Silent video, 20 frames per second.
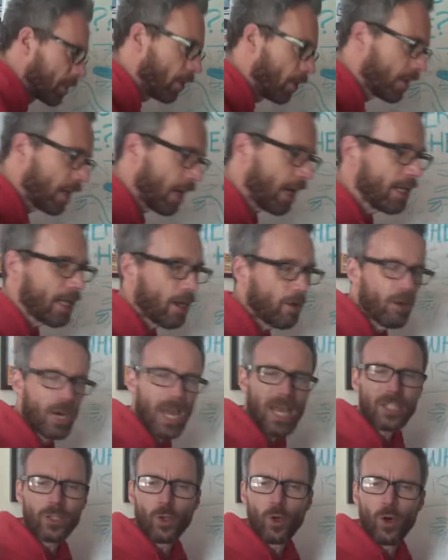Okay, now,
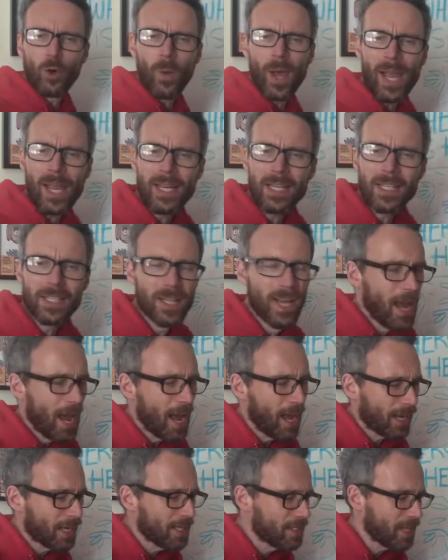as always,
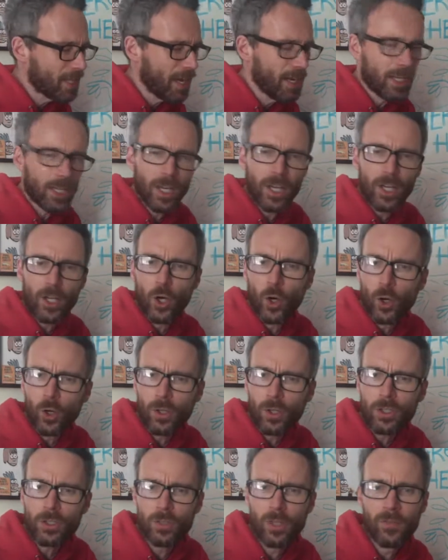I can take a
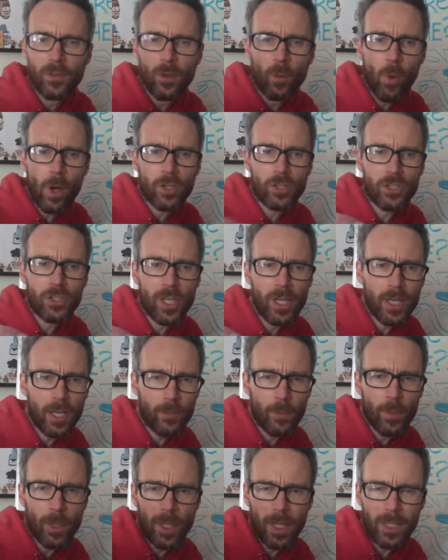call. So if you're watching,
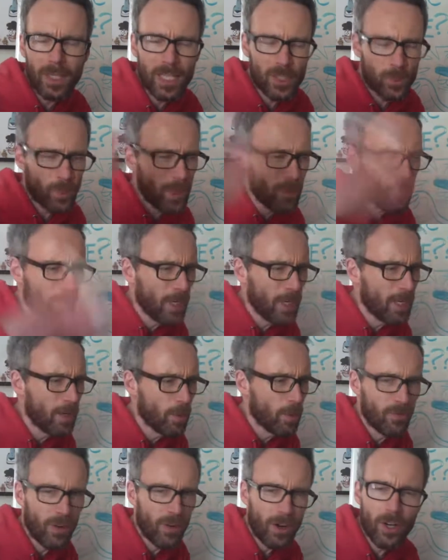last week we
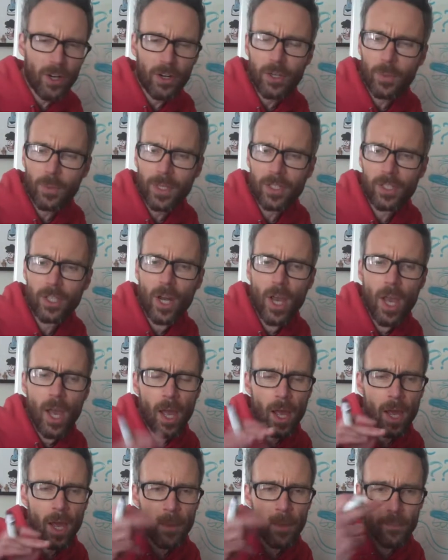were very honoured. We
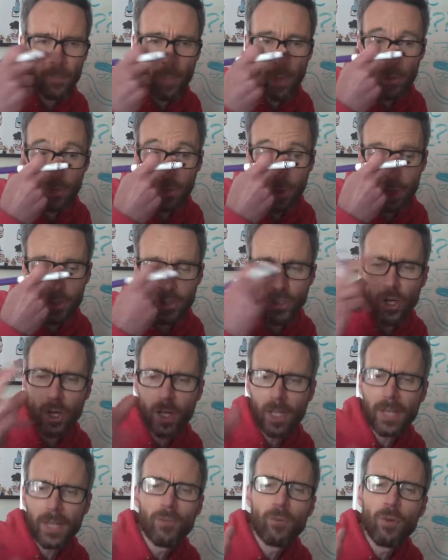had both Sir
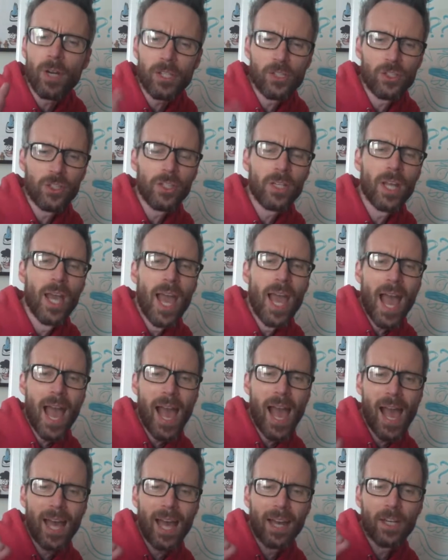Cliff Richard
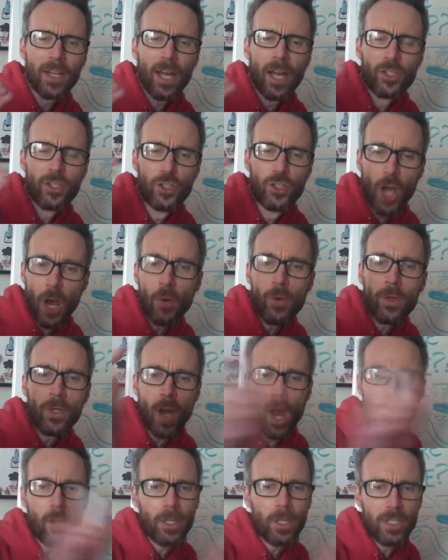and Joan
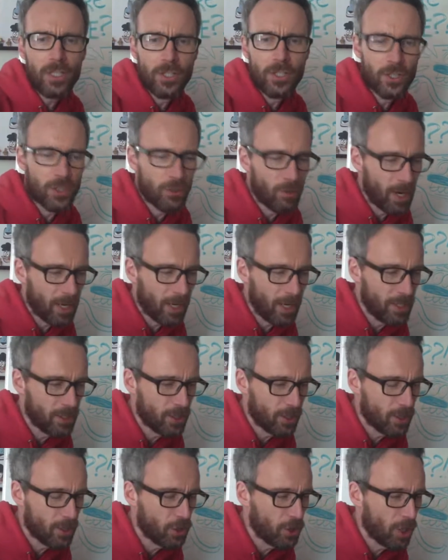Collins rang
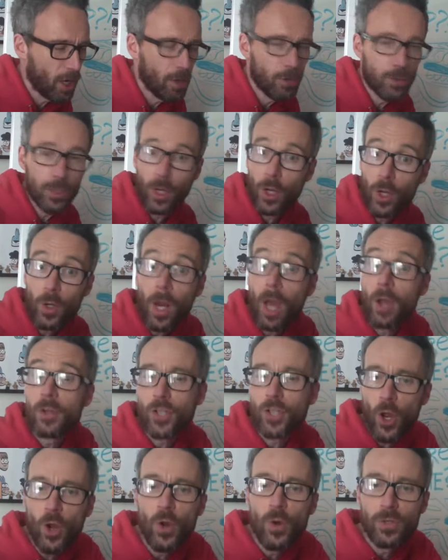into the show. So who knows
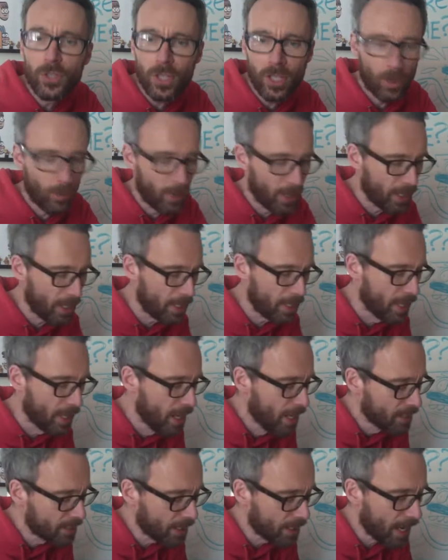who's going to ring in
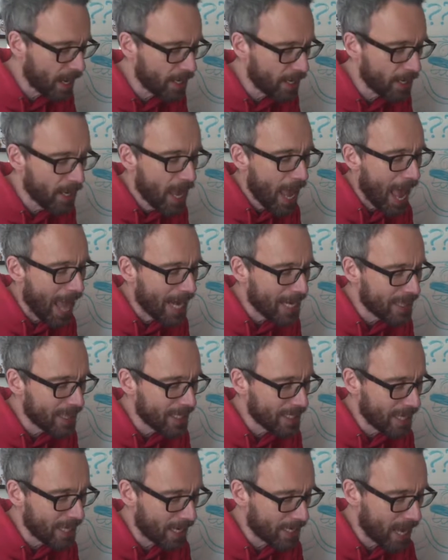today?
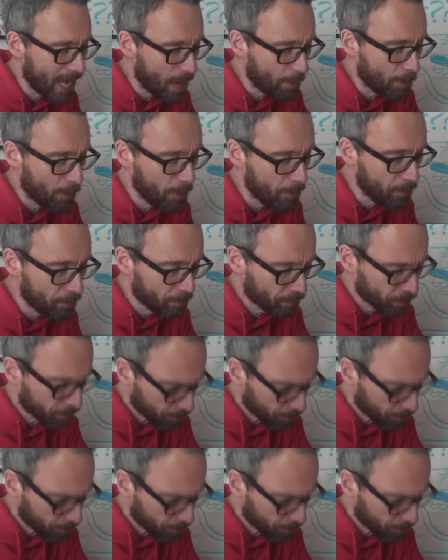Anything can happen.